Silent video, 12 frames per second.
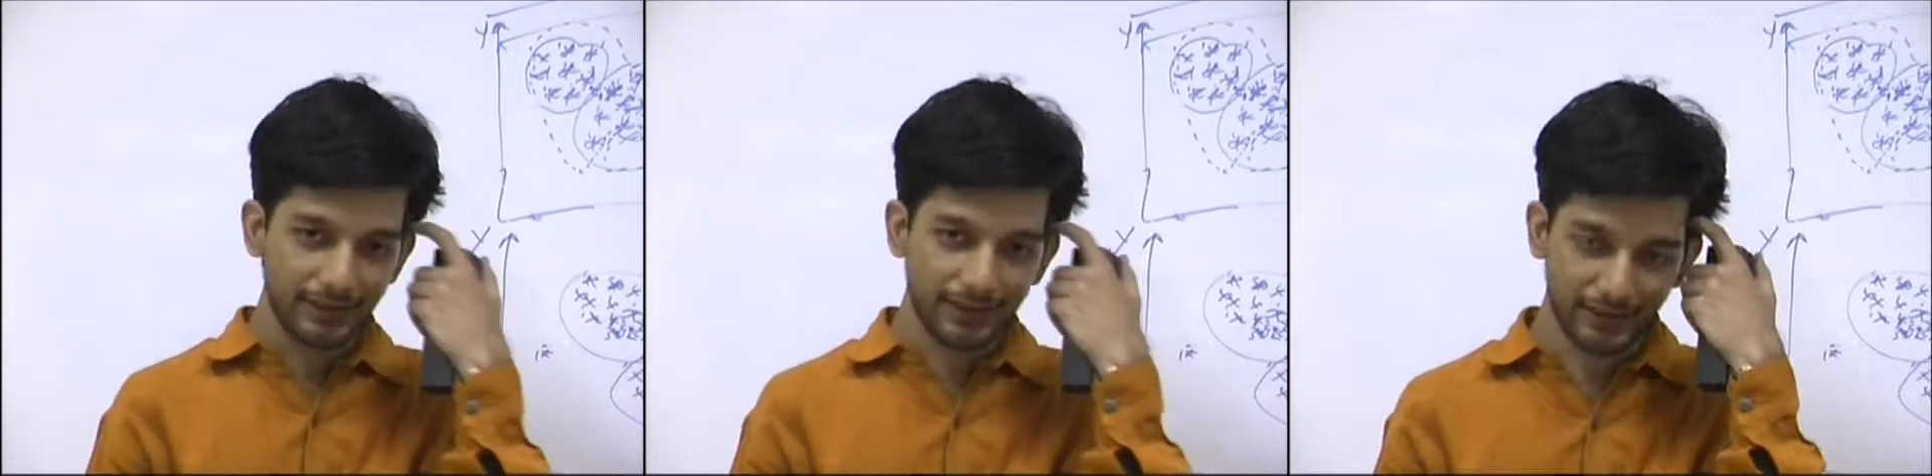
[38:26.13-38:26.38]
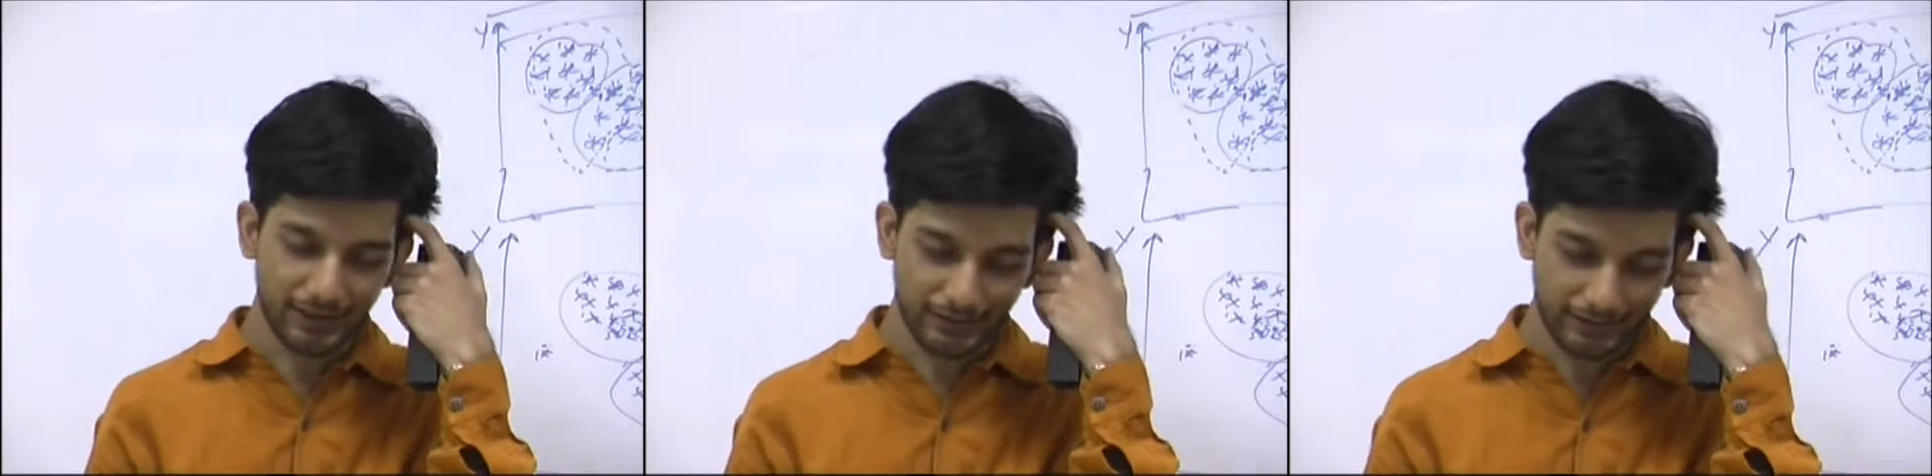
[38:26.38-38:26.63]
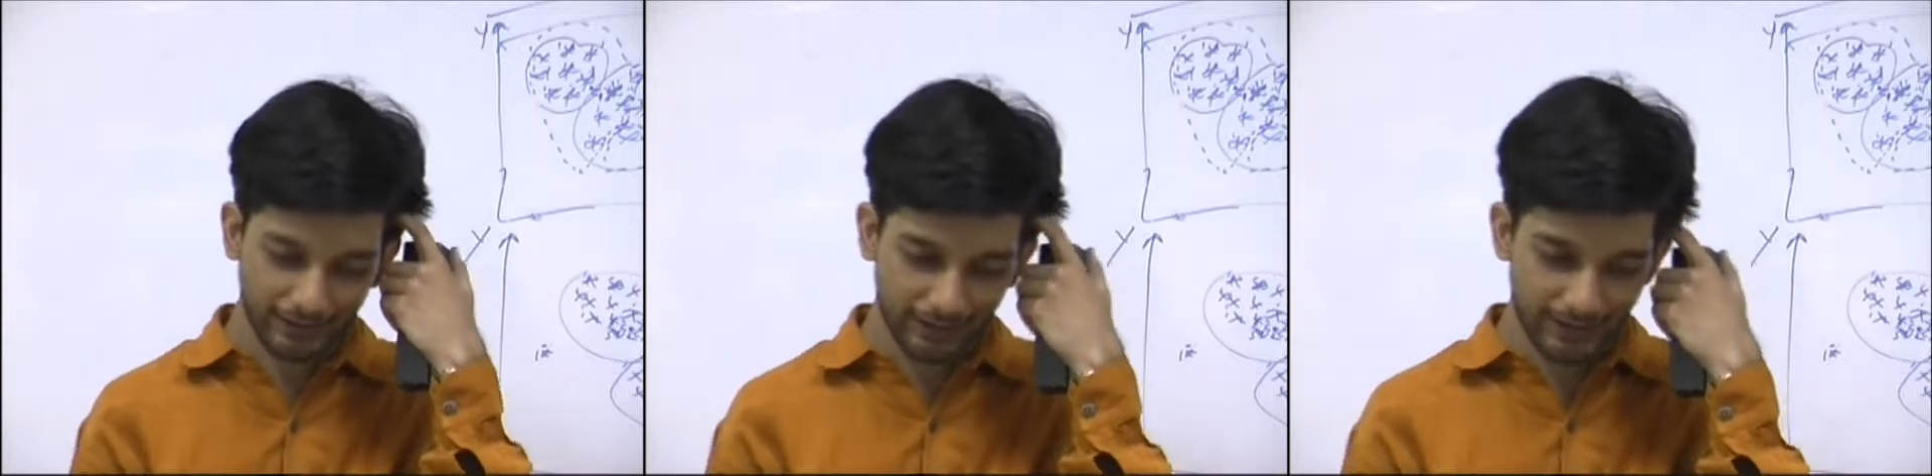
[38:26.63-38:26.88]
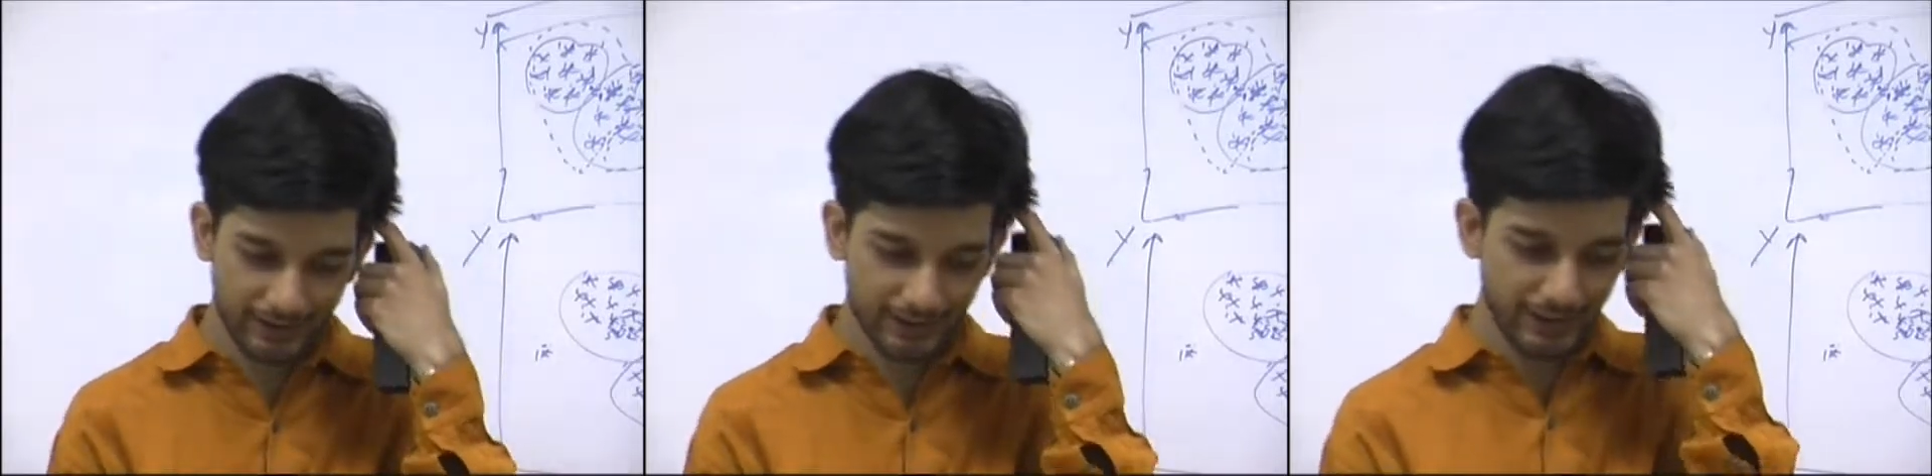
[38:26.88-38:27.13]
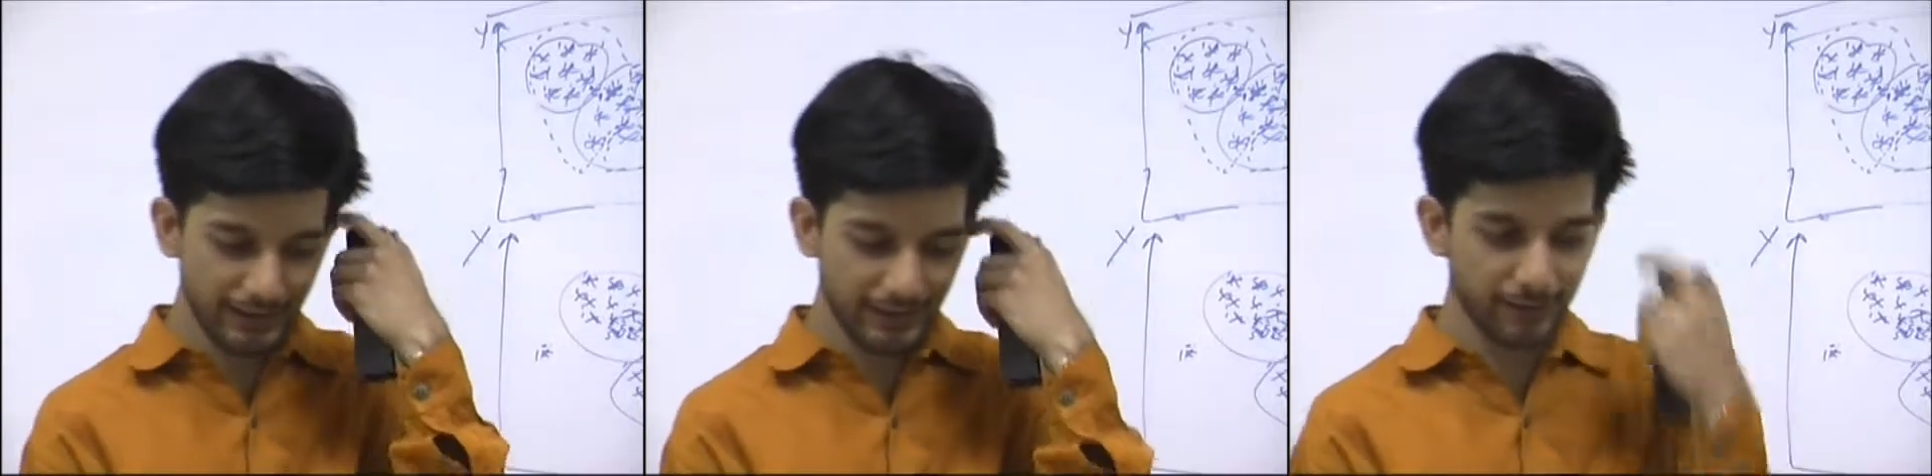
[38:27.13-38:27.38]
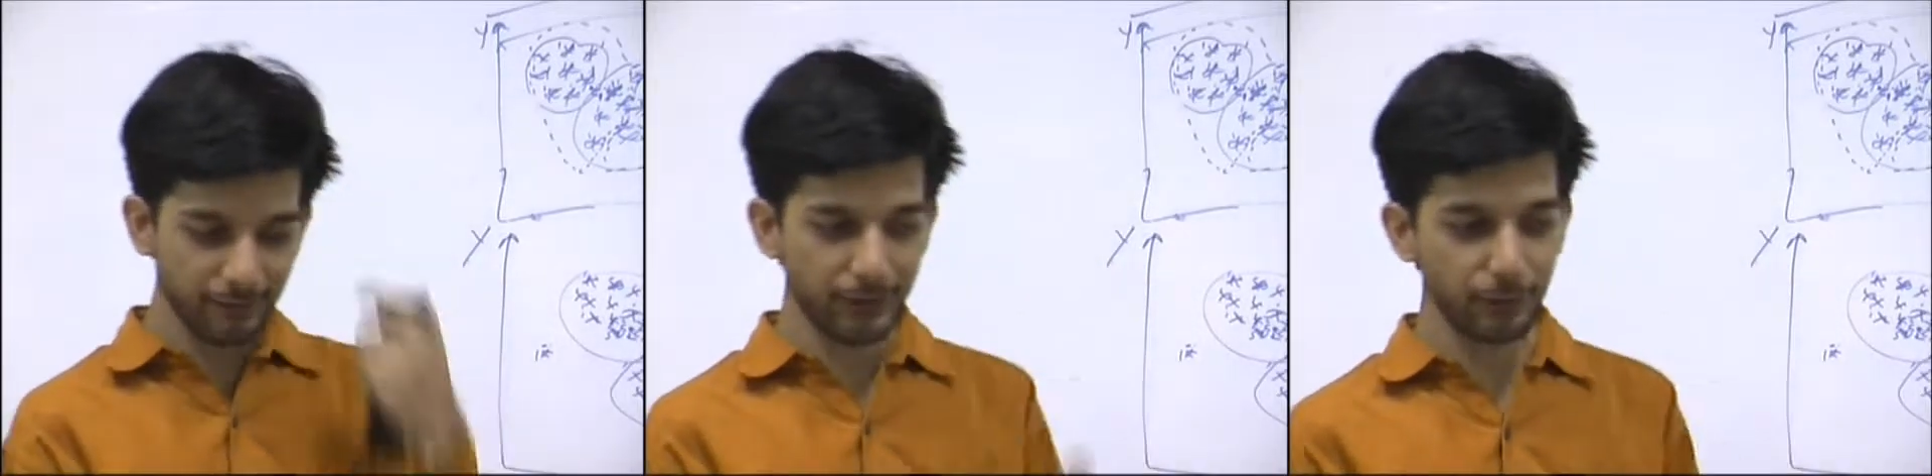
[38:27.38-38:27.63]
the distance
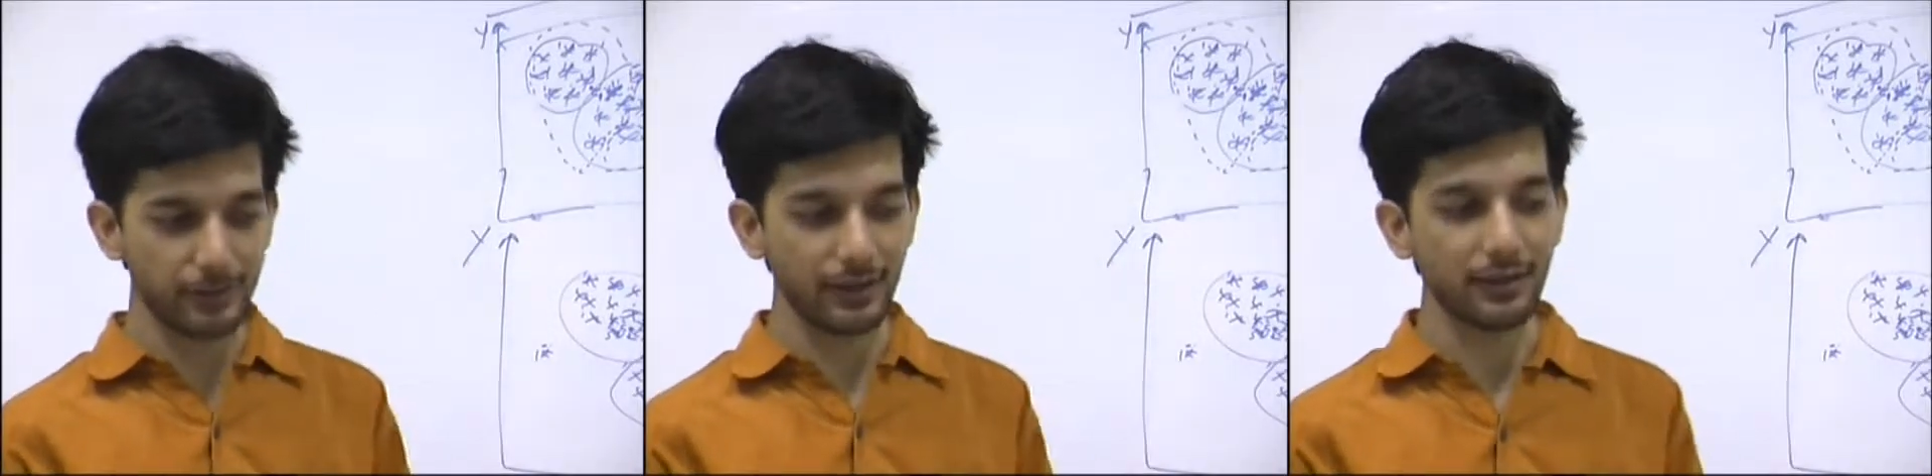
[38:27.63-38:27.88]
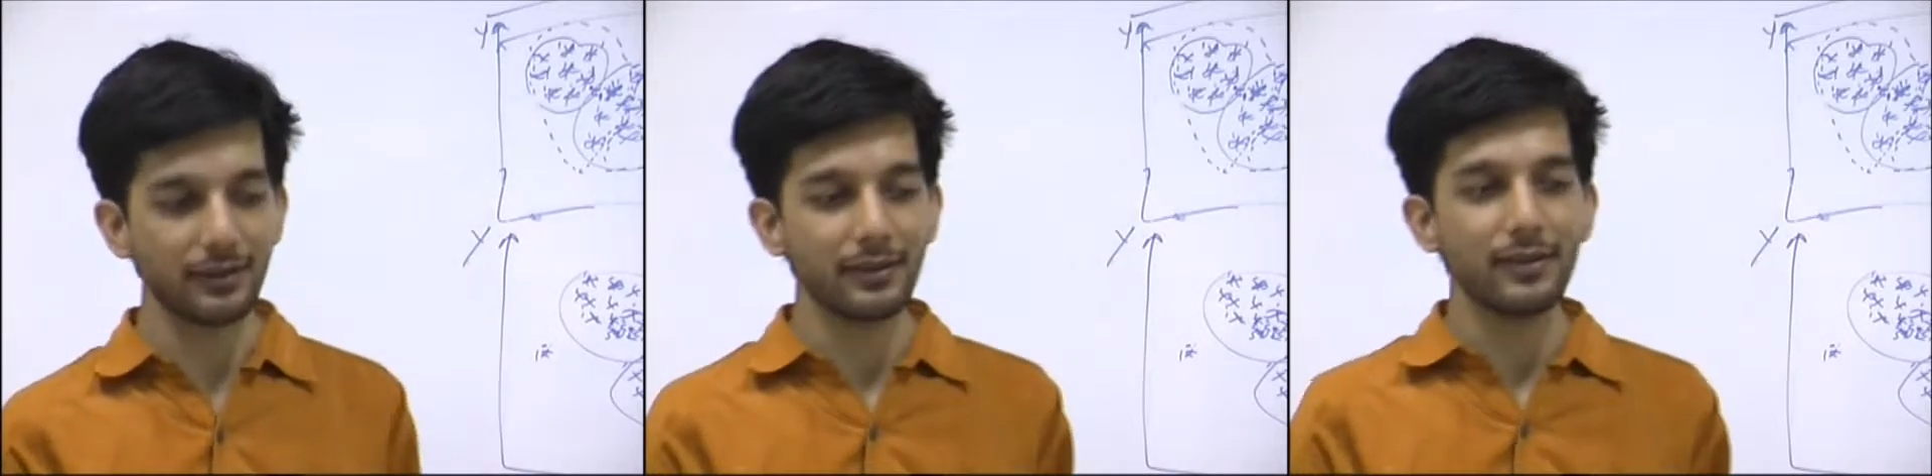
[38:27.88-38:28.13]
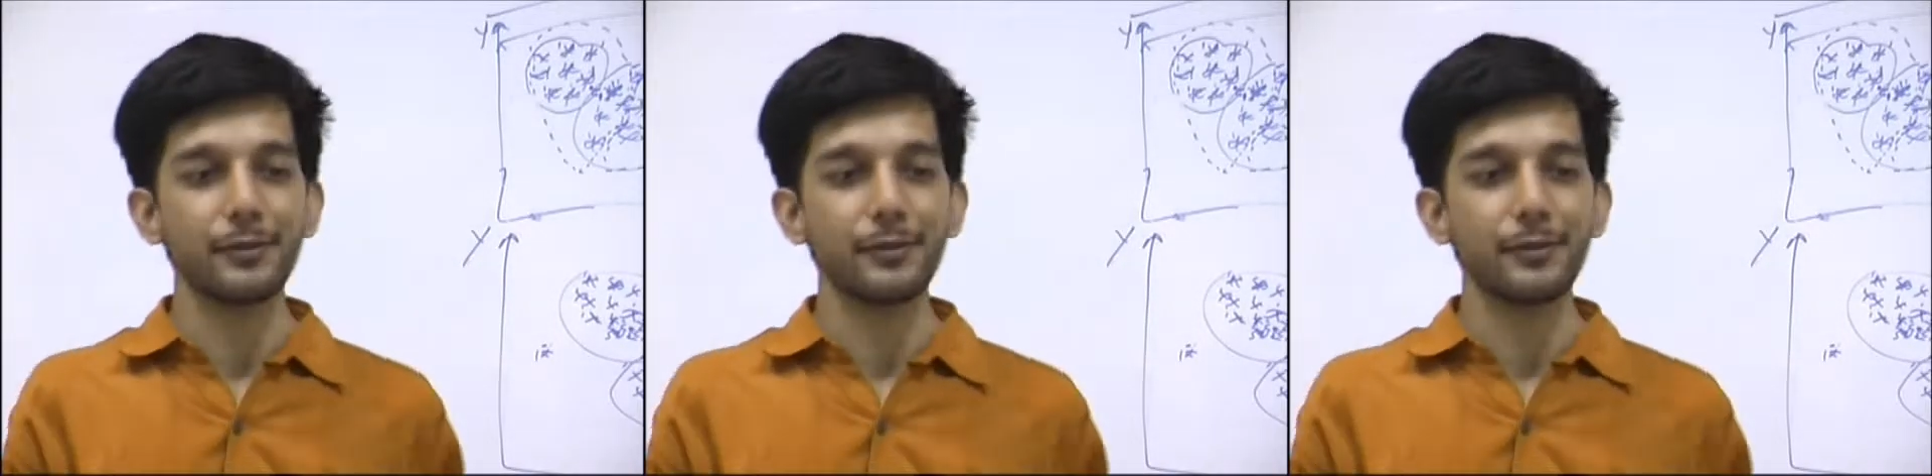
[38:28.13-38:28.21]
is reducing.